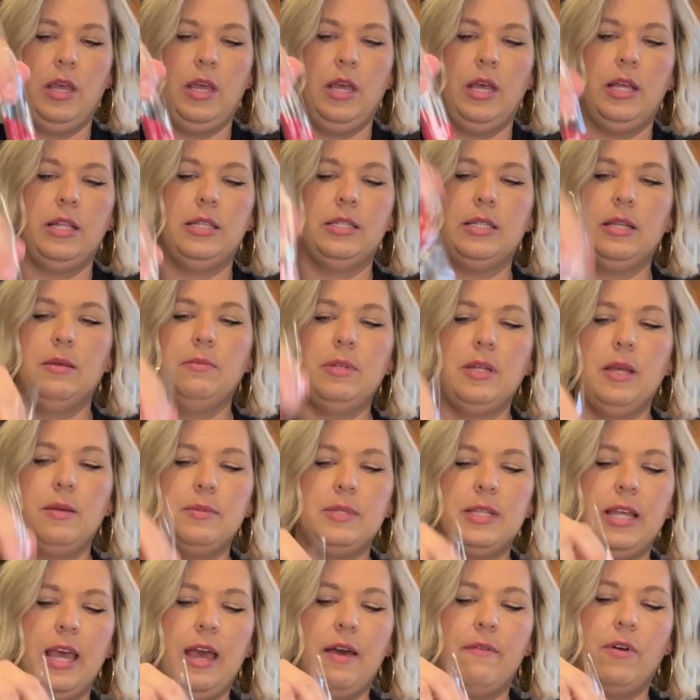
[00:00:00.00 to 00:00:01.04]
And sometimes
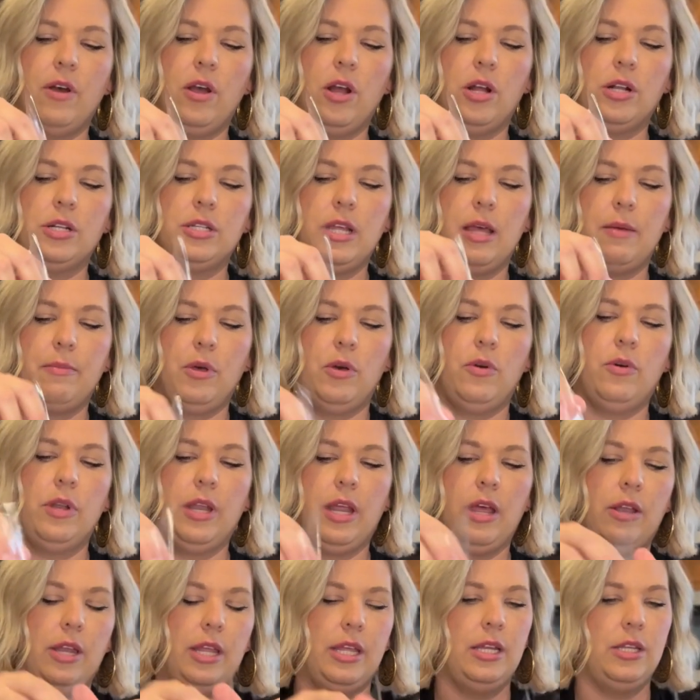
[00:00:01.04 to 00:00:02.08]
they have a hard time going
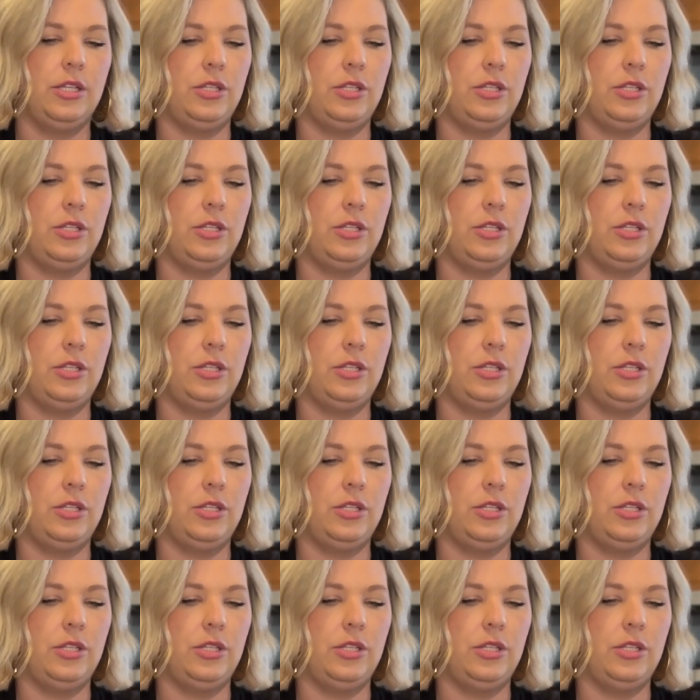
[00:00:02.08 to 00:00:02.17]
down in,